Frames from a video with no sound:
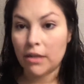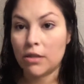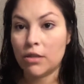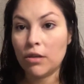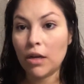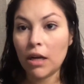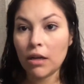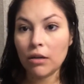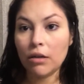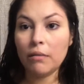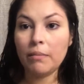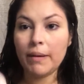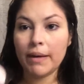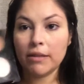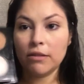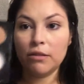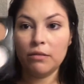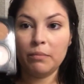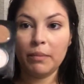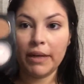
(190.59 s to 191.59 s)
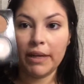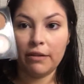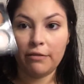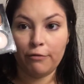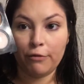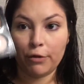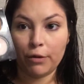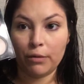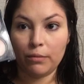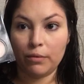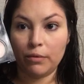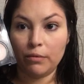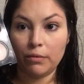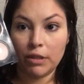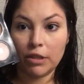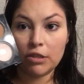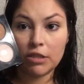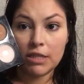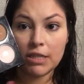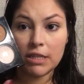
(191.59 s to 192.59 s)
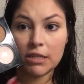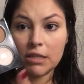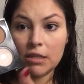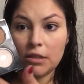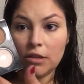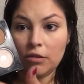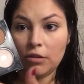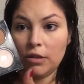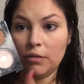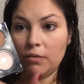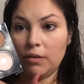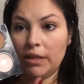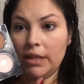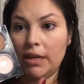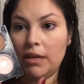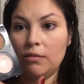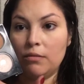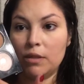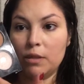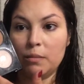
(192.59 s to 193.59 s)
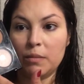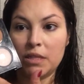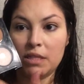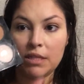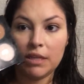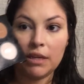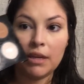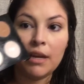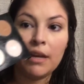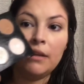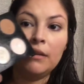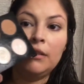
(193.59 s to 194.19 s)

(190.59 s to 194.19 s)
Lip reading: so I'll go back to my affordable one because that's the only one that I was missing.